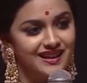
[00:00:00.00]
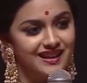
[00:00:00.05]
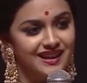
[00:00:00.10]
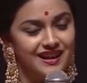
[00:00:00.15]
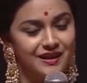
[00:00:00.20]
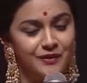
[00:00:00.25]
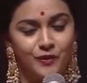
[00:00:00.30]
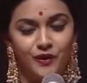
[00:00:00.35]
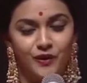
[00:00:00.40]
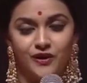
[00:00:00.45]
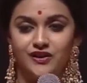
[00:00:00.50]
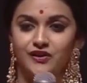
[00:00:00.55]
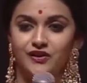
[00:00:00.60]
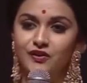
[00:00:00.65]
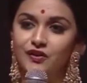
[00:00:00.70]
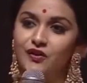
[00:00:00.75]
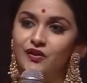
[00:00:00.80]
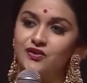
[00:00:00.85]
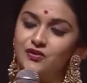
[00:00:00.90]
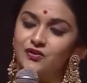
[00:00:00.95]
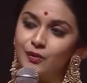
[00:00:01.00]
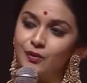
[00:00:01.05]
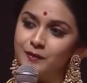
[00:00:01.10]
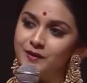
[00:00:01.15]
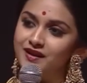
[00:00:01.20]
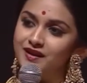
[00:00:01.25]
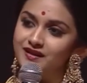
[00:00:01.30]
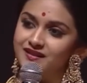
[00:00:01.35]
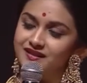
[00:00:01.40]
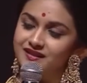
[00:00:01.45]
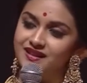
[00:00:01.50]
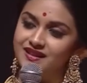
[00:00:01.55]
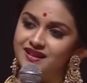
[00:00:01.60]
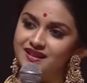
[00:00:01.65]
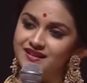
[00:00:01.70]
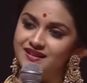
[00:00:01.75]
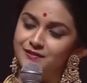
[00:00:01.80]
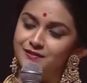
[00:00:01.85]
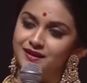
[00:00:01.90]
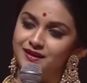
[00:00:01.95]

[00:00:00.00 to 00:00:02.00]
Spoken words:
I wanted to talk so many other things,